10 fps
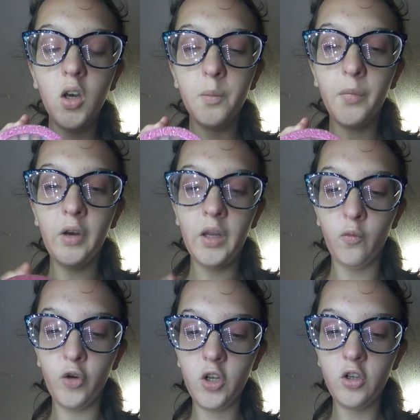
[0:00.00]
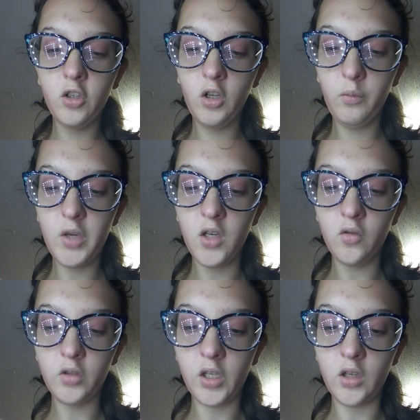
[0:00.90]
But we're just going to be
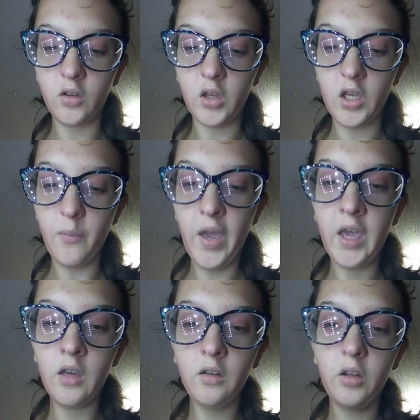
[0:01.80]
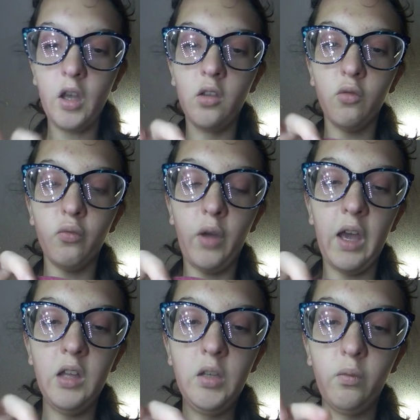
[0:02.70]
using the pinks and the
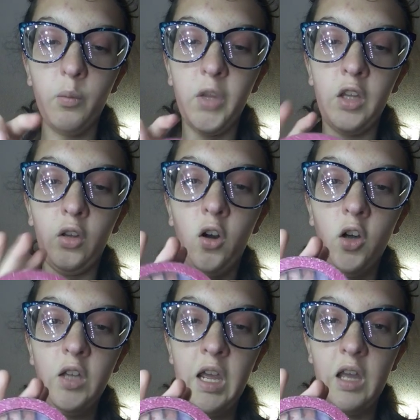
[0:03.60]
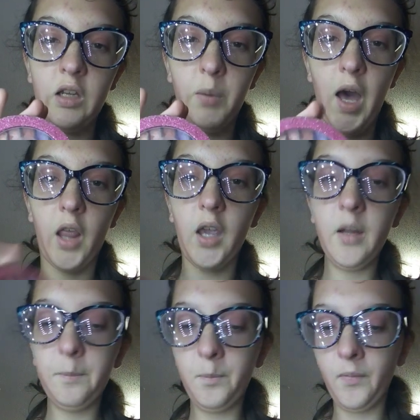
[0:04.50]
reds from this Hard Candy palette,
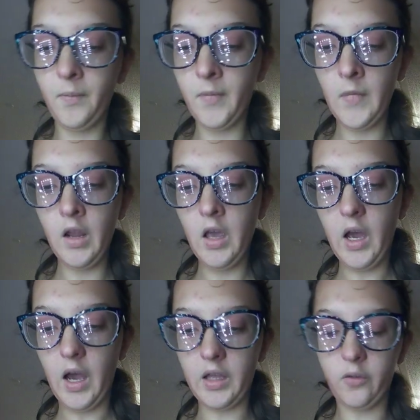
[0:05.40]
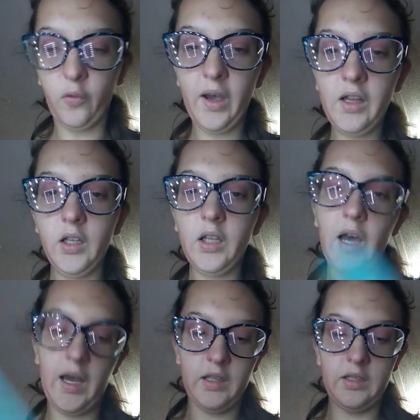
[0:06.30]
as well
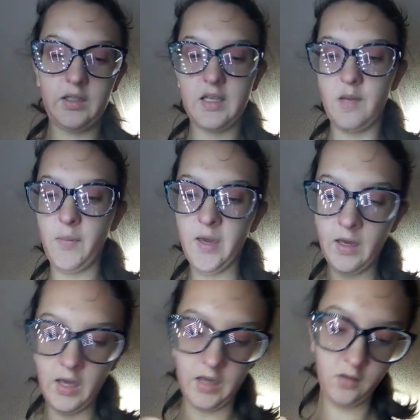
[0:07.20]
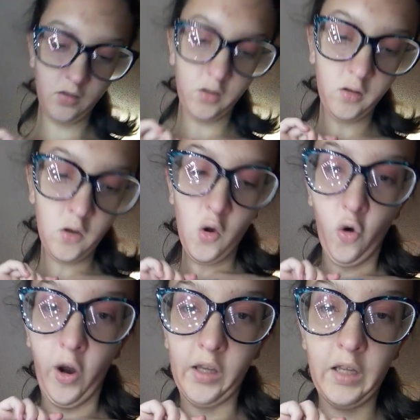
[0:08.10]
as the pink,
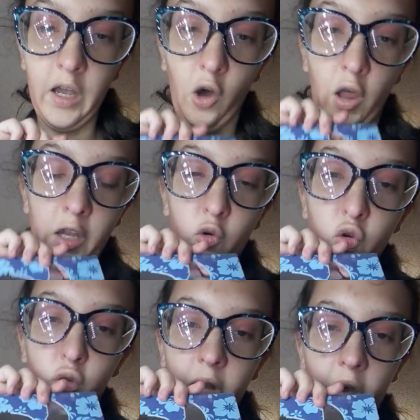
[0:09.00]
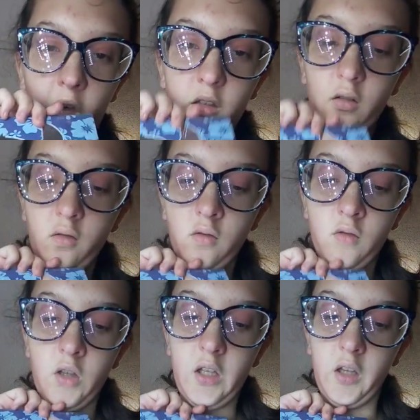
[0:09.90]
or as they call it, Hula,
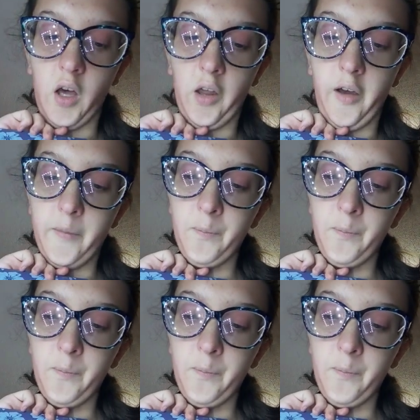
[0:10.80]
this color,